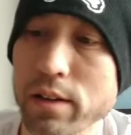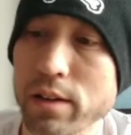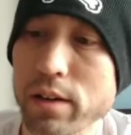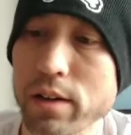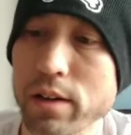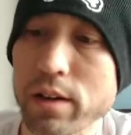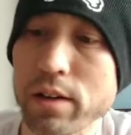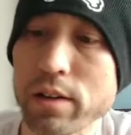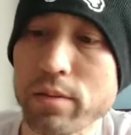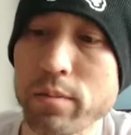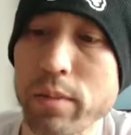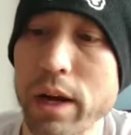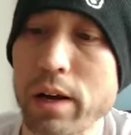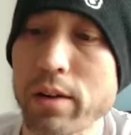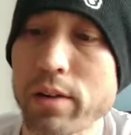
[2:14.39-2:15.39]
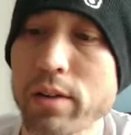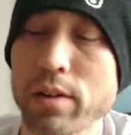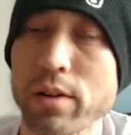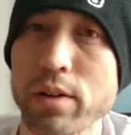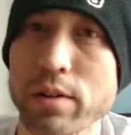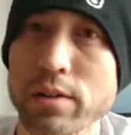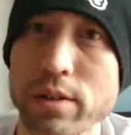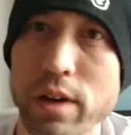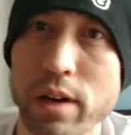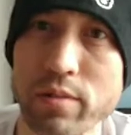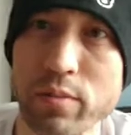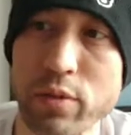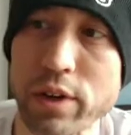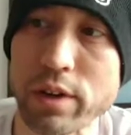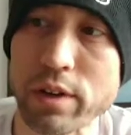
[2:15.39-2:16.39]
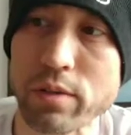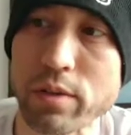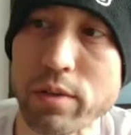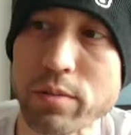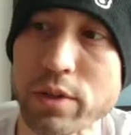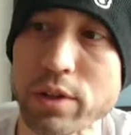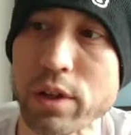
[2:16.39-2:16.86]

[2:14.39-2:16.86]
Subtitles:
the mouth, you also have breathing room.